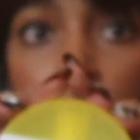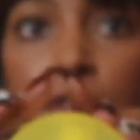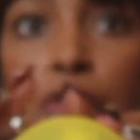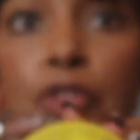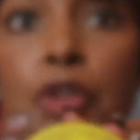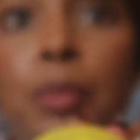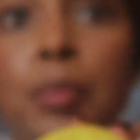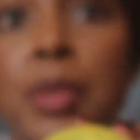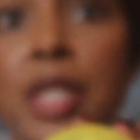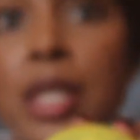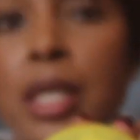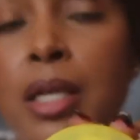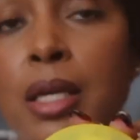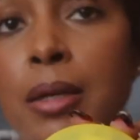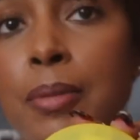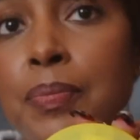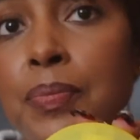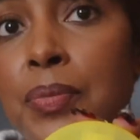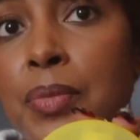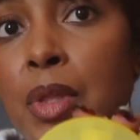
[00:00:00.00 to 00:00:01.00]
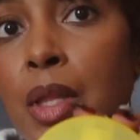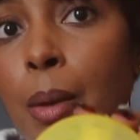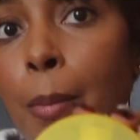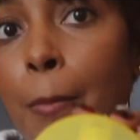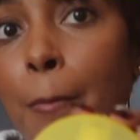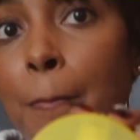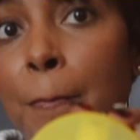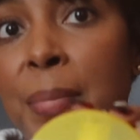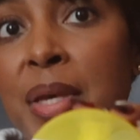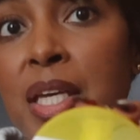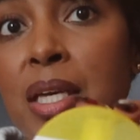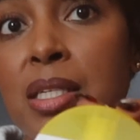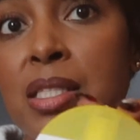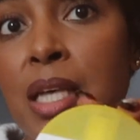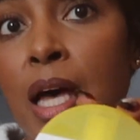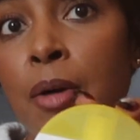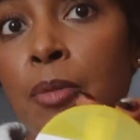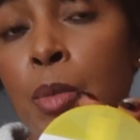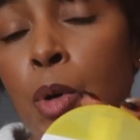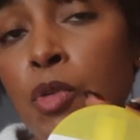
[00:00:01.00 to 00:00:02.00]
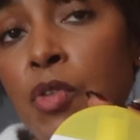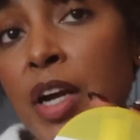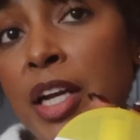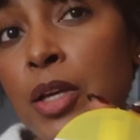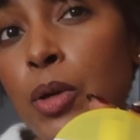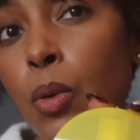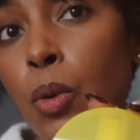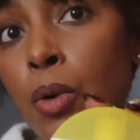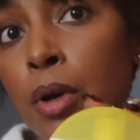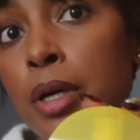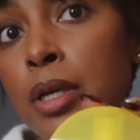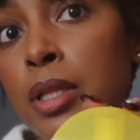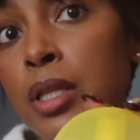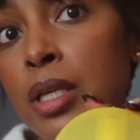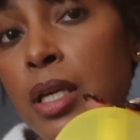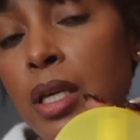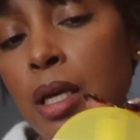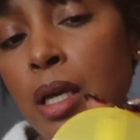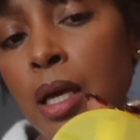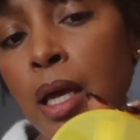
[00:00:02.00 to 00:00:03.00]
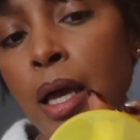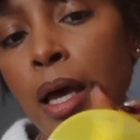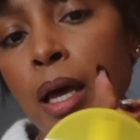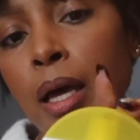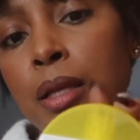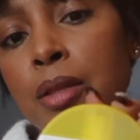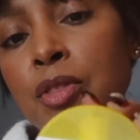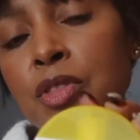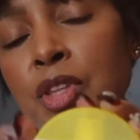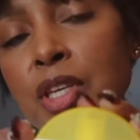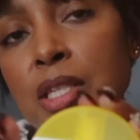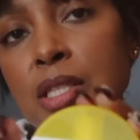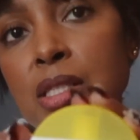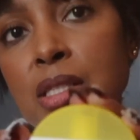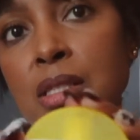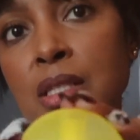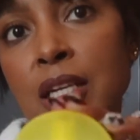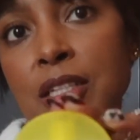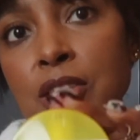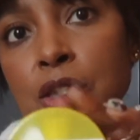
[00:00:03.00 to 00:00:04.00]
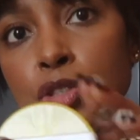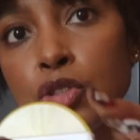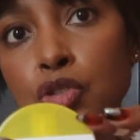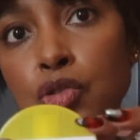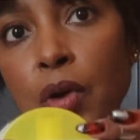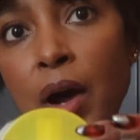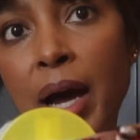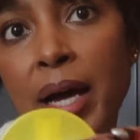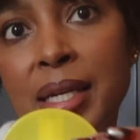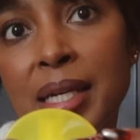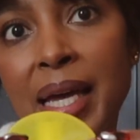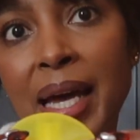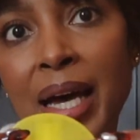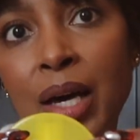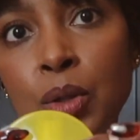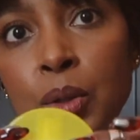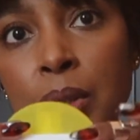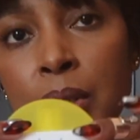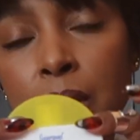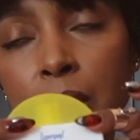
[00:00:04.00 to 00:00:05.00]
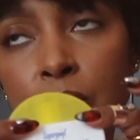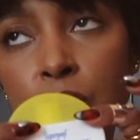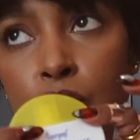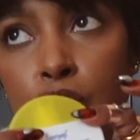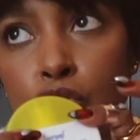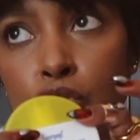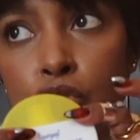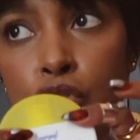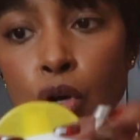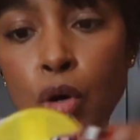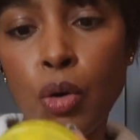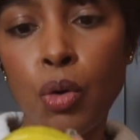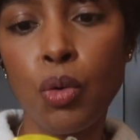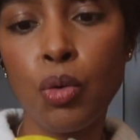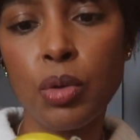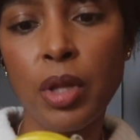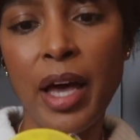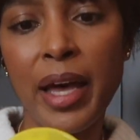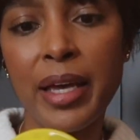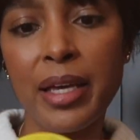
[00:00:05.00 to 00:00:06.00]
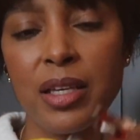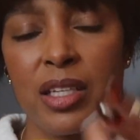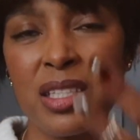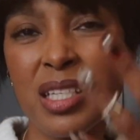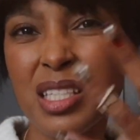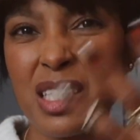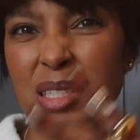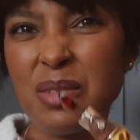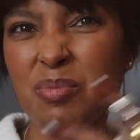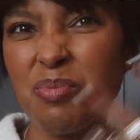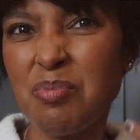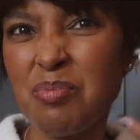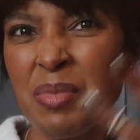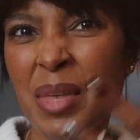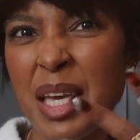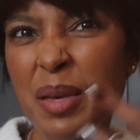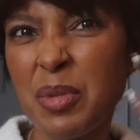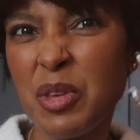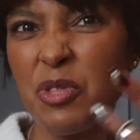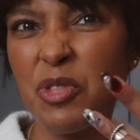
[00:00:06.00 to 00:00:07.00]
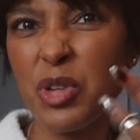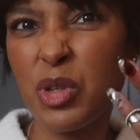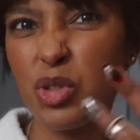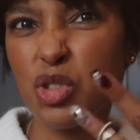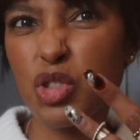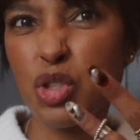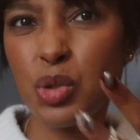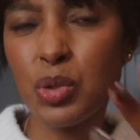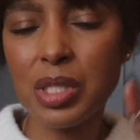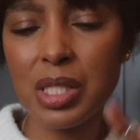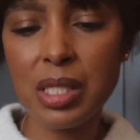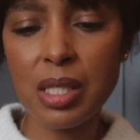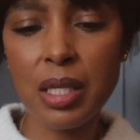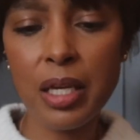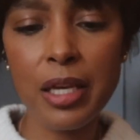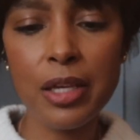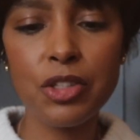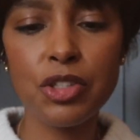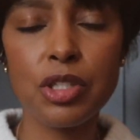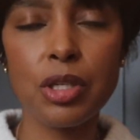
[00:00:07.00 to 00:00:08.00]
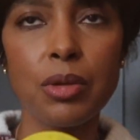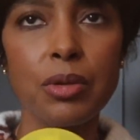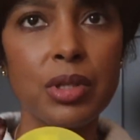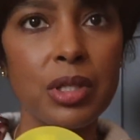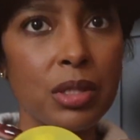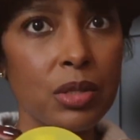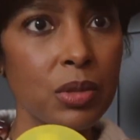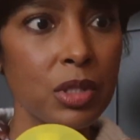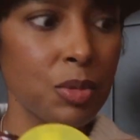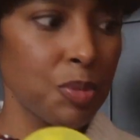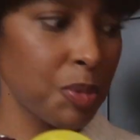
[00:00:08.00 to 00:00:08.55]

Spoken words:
for me, because I'm already oily, this doesn't dry down so, like, it doesn't make me feel too slick, so this was